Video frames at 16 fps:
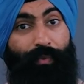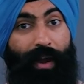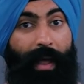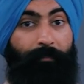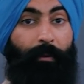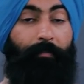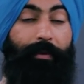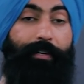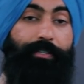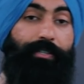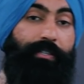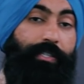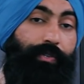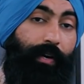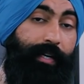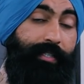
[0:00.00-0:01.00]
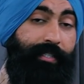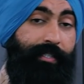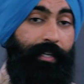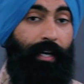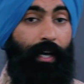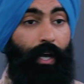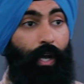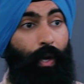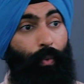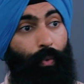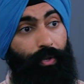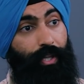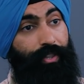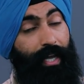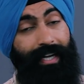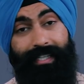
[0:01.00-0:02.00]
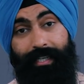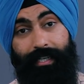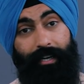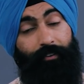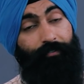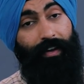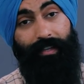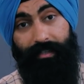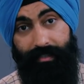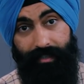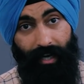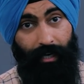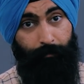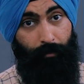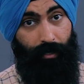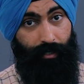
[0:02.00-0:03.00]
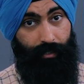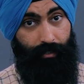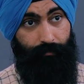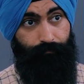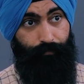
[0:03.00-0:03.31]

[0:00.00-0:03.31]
ramp up interest rates, well, then that's going to affect the stock market.